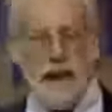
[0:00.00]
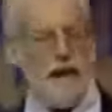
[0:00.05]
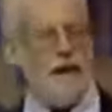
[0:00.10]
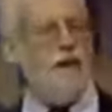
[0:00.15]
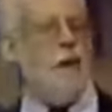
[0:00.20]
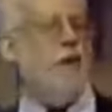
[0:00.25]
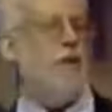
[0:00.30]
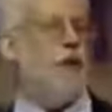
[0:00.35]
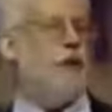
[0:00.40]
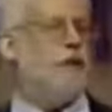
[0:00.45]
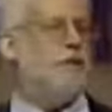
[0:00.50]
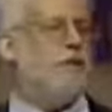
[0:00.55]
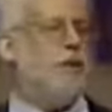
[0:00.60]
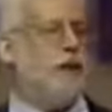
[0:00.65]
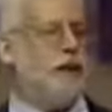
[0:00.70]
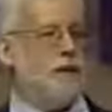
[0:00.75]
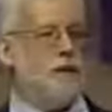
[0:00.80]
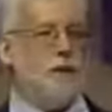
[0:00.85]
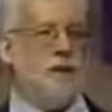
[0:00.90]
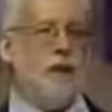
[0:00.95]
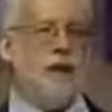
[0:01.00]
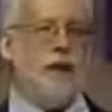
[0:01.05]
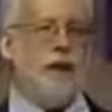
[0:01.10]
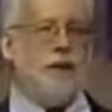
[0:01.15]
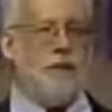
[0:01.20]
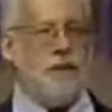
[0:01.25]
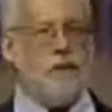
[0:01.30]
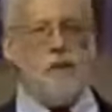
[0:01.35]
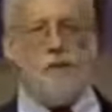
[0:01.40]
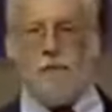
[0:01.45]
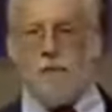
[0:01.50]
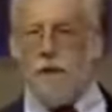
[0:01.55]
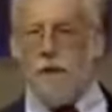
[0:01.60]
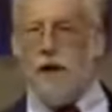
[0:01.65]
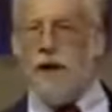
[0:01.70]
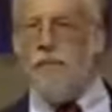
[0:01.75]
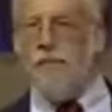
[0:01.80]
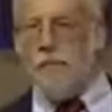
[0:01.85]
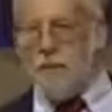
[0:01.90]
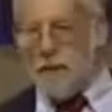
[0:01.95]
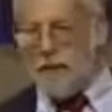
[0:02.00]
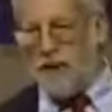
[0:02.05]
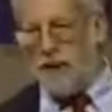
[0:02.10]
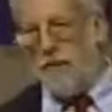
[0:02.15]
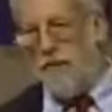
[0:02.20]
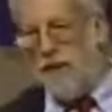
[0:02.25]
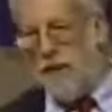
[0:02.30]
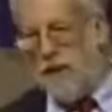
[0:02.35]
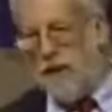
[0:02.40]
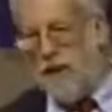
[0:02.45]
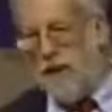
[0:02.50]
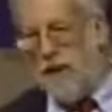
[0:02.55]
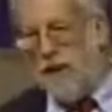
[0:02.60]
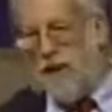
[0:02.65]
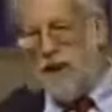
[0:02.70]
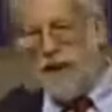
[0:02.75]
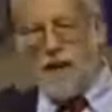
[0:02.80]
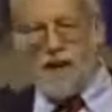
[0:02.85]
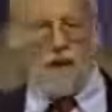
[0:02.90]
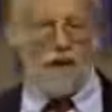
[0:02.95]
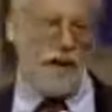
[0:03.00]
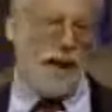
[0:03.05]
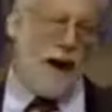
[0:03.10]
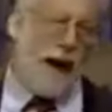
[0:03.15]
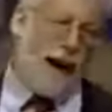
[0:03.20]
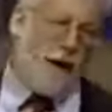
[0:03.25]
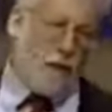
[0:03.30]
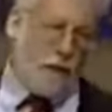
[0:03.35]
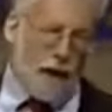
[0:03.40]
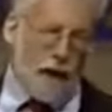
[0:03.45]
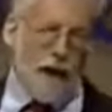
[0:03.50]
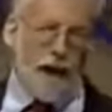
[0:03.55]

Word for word: then the Holy Spirit is supposed to give you a burning bosom. Okay,